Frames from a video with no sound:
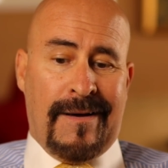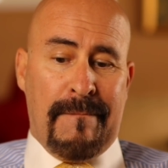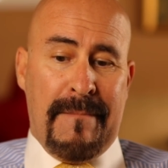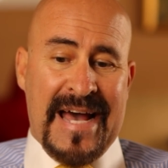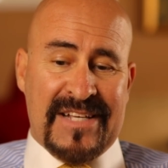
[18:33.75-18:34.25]

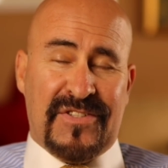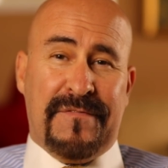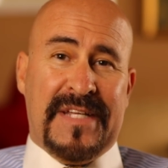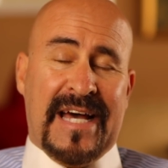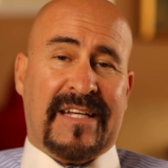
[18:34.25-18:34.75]

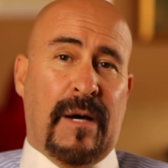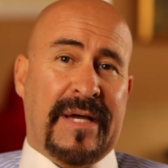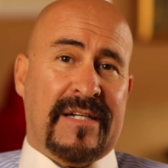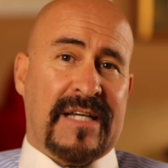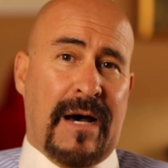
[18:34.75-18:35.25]
massive debt
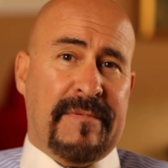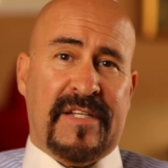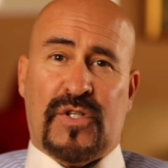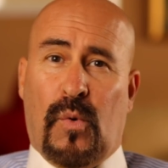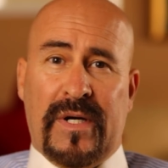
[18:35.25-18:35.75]
coming on top of
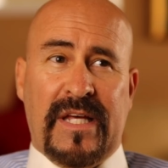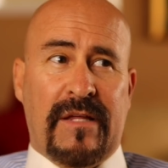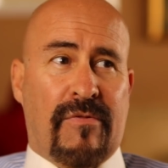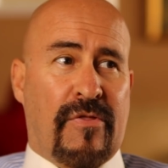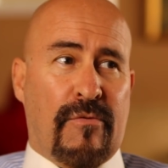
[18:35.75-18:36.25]
the
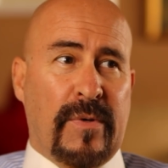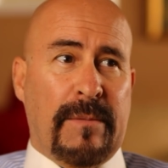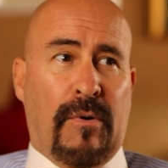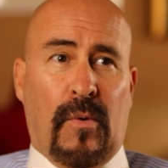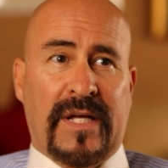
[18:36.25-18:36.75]

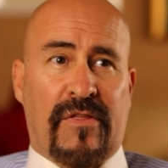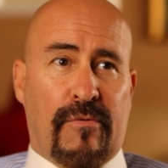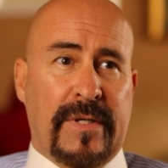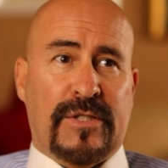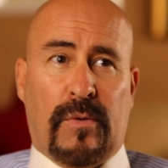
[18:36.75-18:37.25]
23.3,
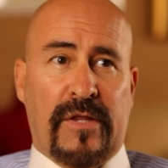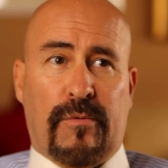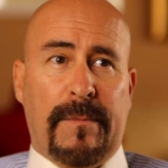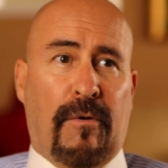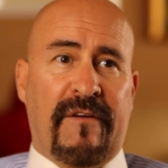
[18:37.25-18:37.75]

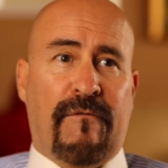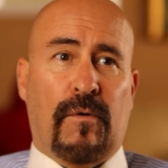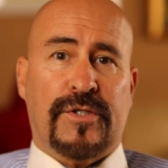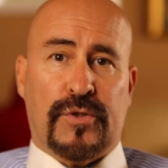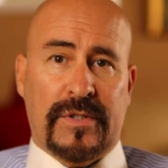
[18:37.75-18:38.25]

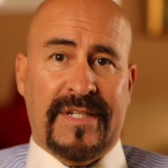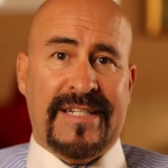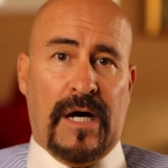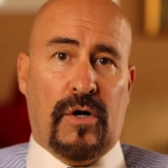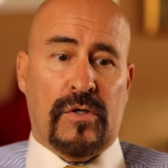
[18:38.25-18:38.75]
23.4 trillion
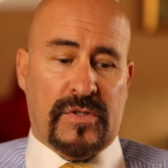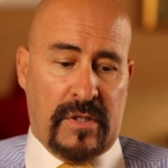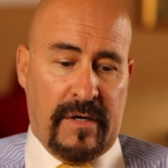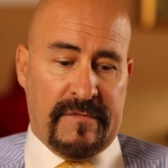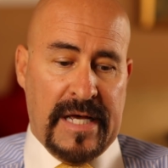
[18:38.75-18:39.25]
dollars
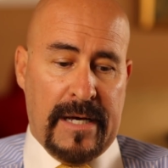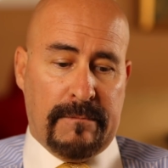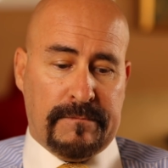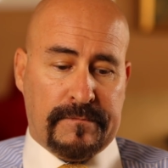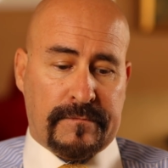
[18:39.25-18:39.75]
of
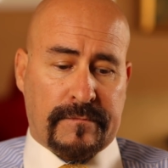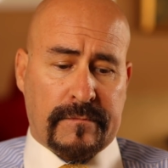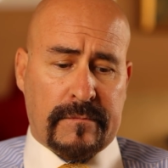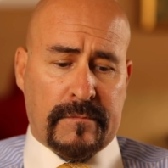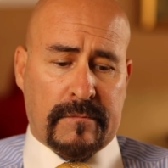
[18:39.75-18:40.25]
debt,
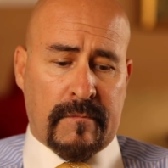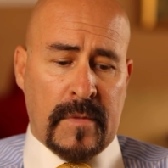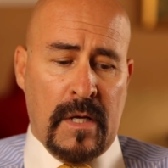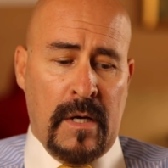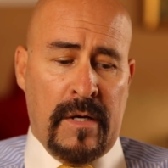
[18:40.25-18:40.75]

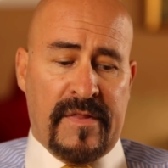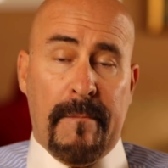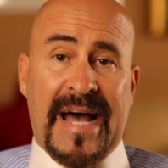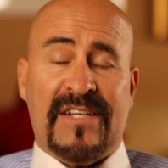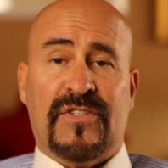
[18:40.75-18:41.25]
the
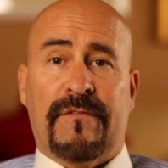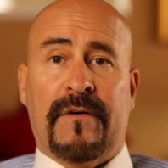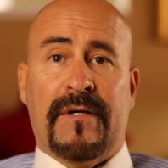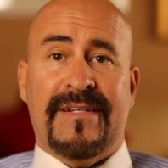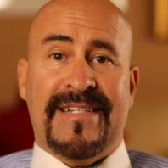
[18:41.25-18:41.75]
massive
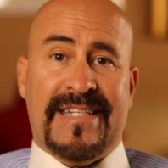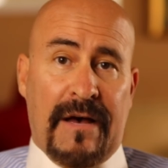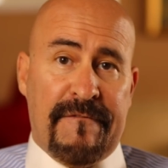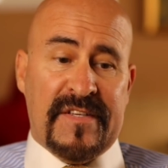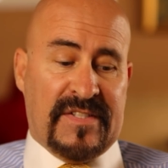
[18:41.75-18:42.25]

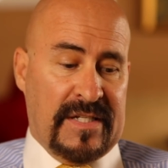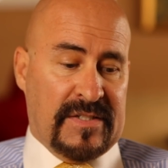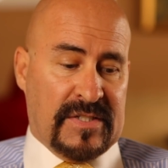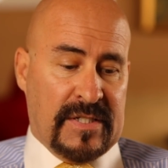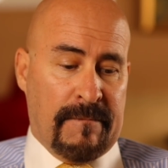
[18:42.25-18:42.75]

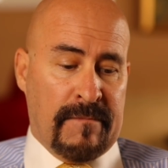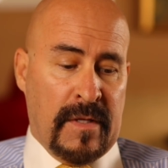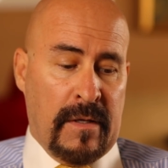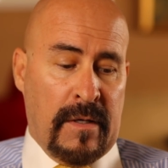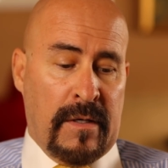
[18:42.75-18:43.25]
deficits,
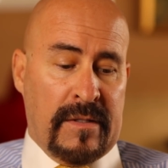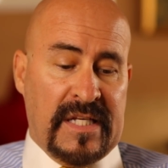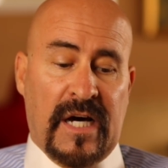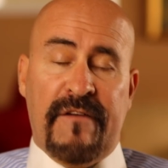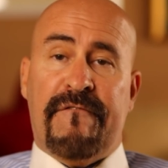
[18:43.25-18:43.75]

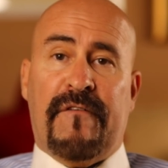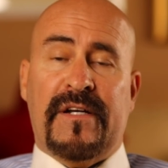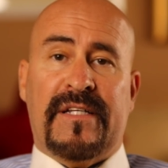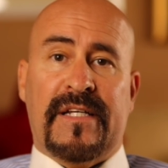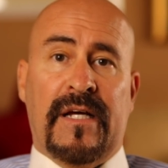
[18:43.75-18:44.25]
the
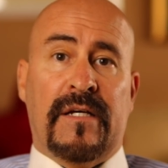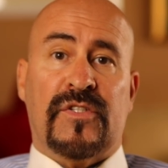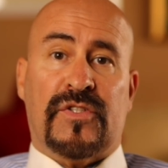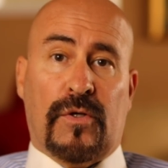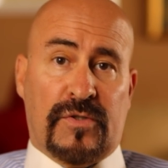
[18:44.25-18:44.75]
unfunded
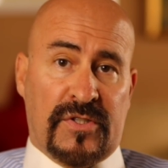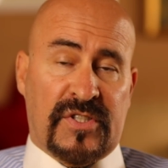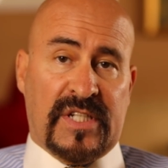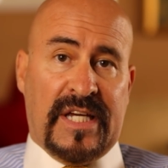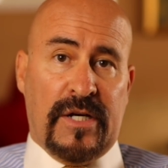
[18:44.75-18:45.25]
social
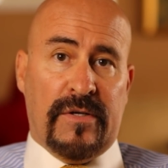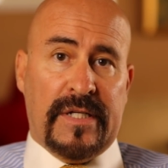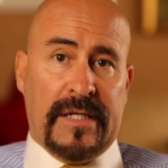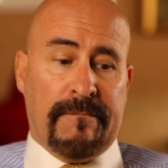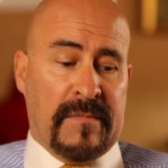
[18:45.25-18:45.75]

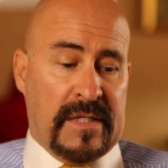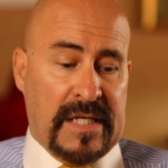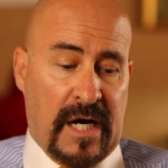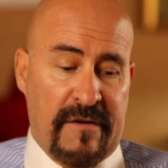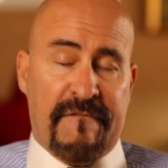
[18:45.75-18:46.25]
security,
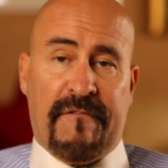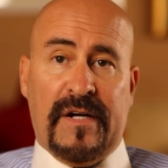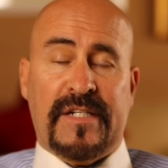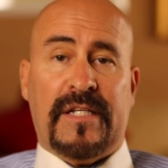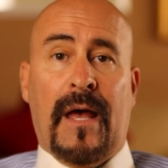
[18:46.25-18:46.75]
the
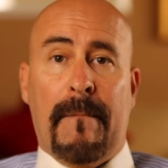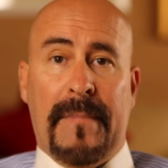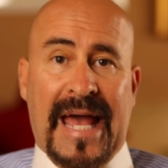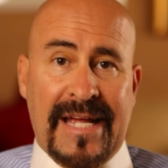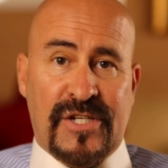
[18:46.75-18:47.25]
unfunded
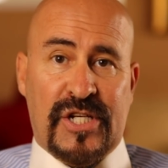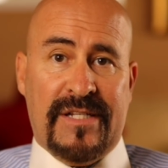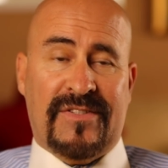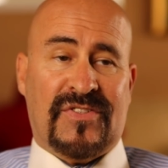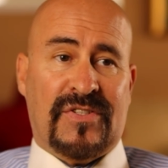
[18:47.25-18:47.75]

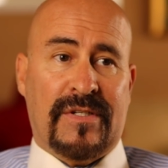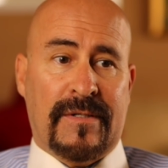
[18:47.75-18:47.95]
pensions.